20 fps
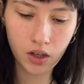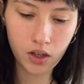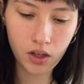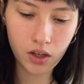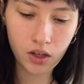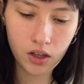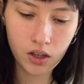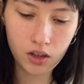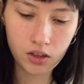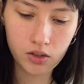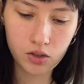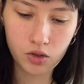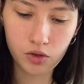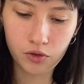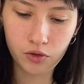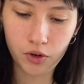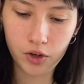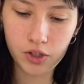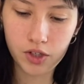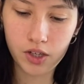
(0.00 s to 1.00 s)
These two
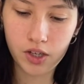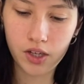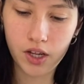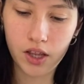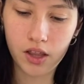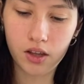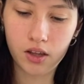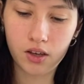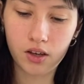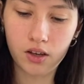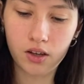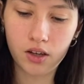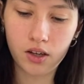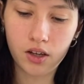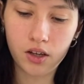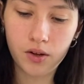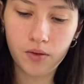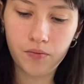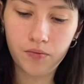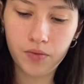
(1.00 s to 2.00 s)
first, and then
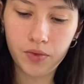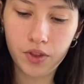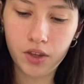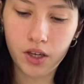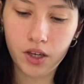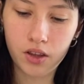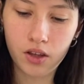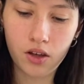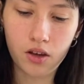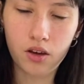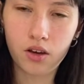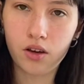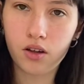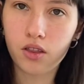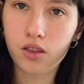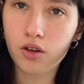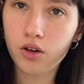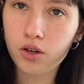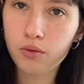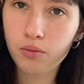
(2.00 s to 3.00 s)
in the
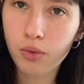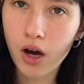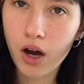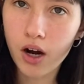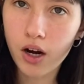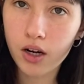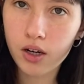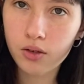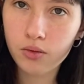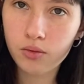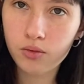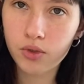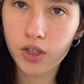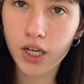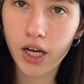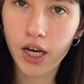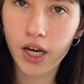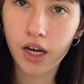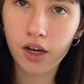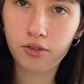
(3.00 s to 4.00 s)
third bar we
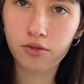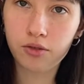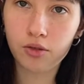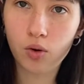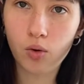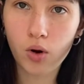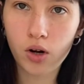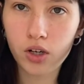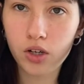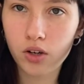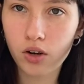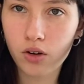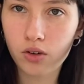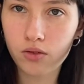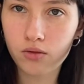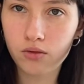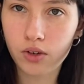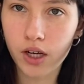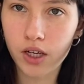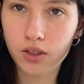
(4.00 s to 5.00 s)
have quarter
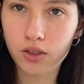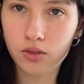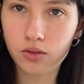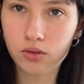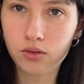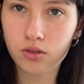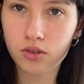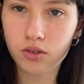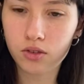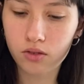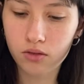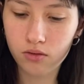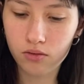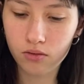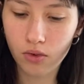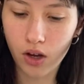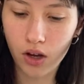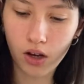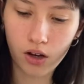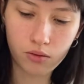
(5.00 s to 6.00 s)
note valued
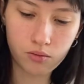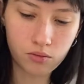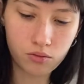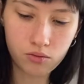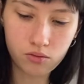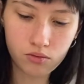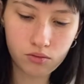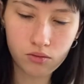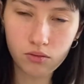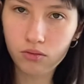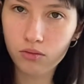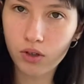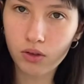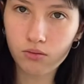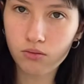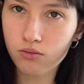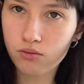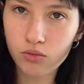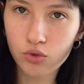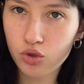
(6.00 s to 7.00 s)

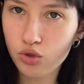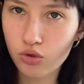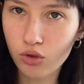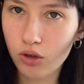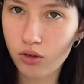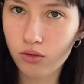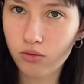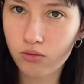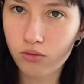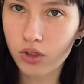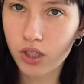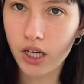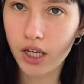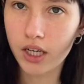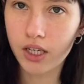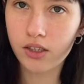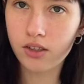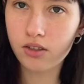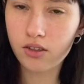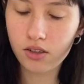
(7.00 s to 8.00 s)
stroke
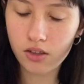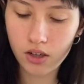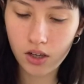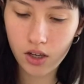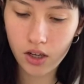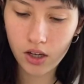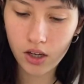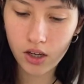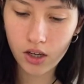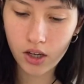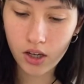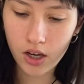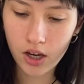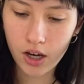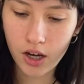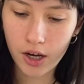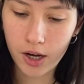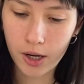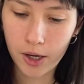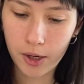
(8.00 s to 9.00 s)
signs,
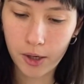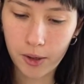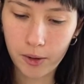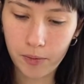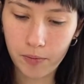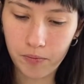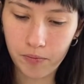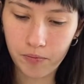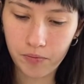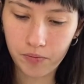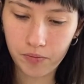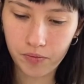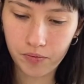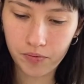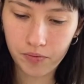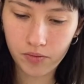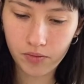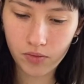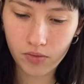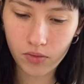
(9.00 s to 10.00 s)
and
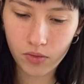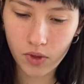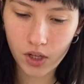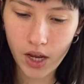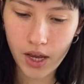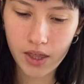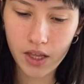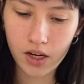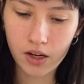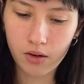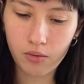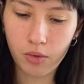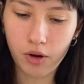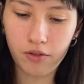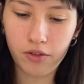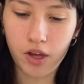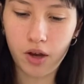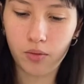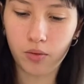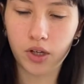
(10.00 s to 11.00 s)
then above
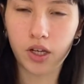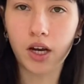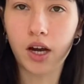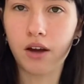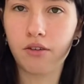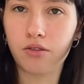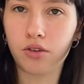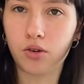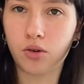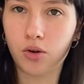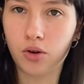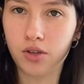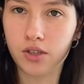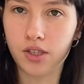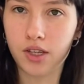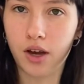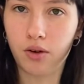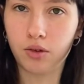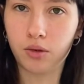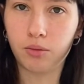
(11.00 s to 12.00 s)
that we have the chords
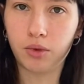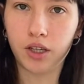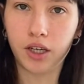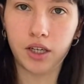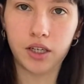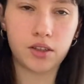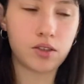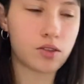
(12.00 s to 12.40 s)
that we play.